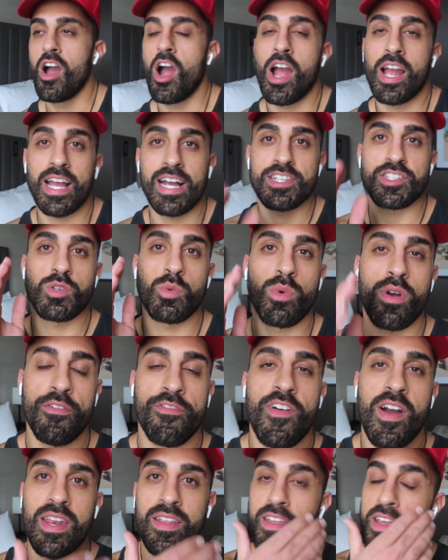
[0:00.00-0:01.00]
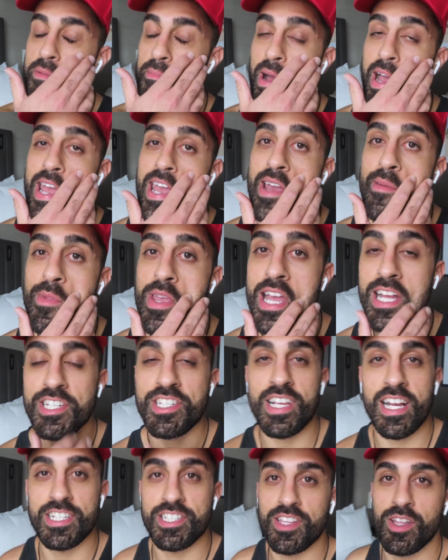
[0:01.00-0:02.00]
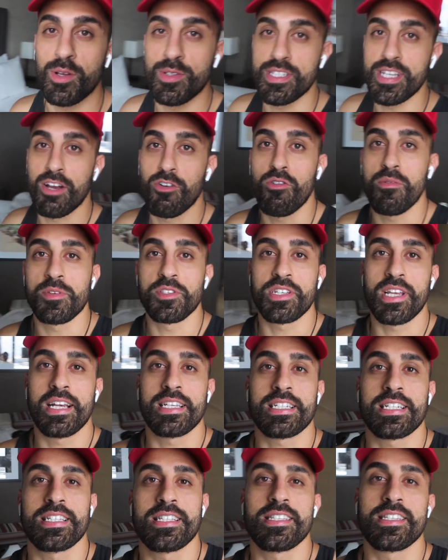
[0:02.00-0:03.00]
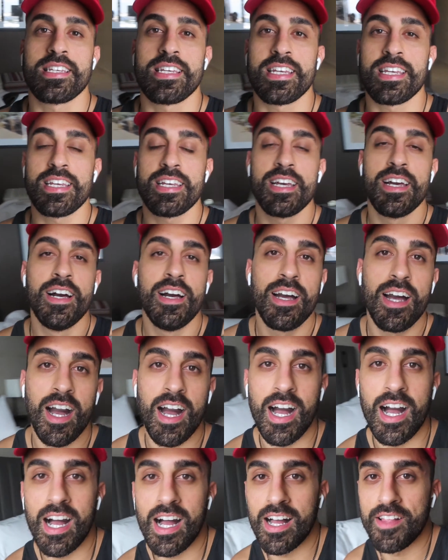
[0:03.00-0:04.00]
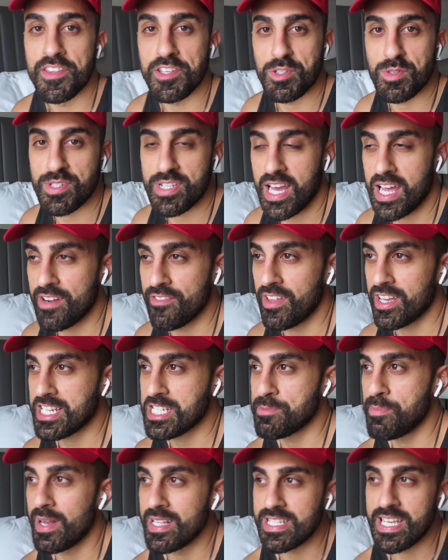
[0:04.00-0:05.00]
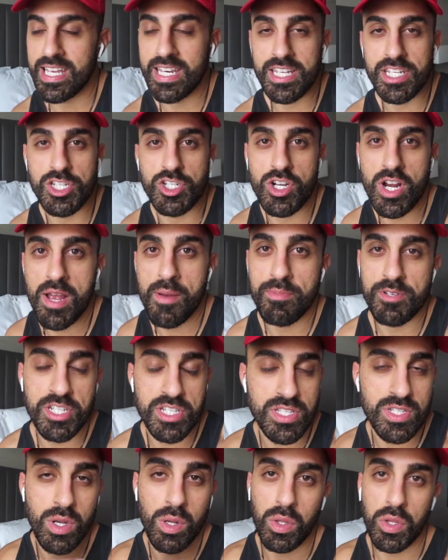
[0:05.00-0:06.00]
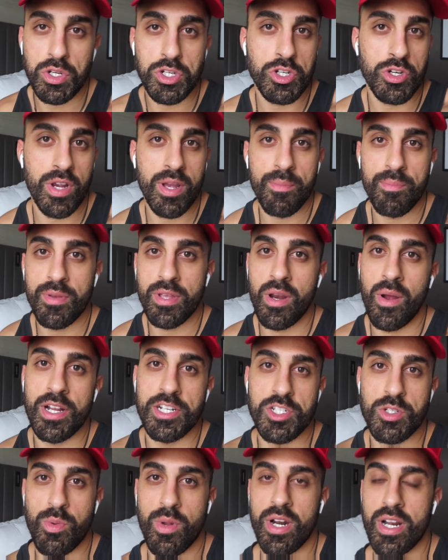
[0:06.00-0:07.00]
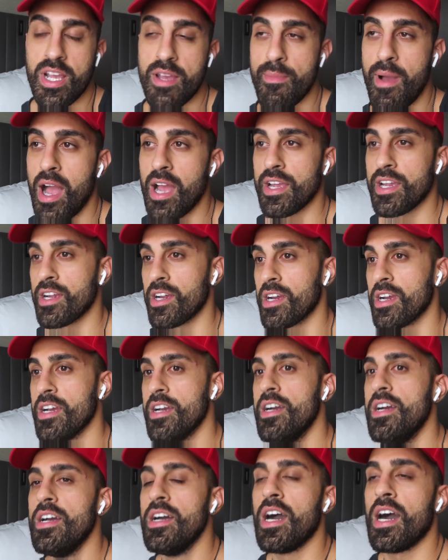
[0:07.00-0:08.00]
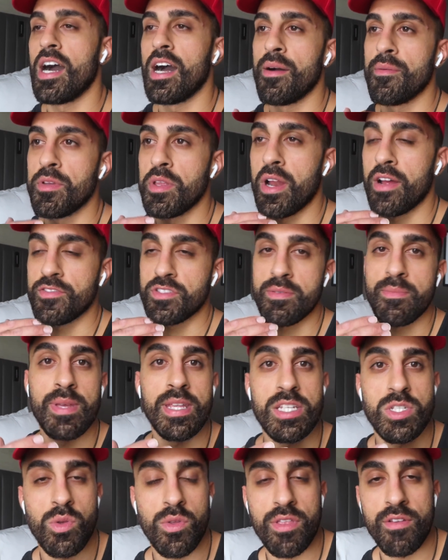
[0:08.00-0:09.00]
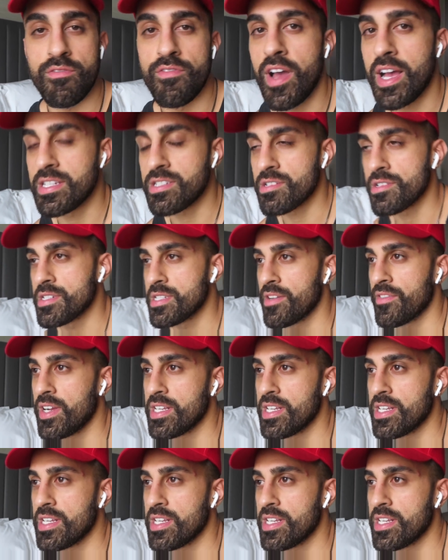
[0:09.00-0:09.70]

All right, guys, so we're finally in Miami. I just got to the hotel room, as you guys can see. This was kind of like a spontaneous trip, just solo trip. You know, I just wanted to come out here. You know, I have some meetings with investors.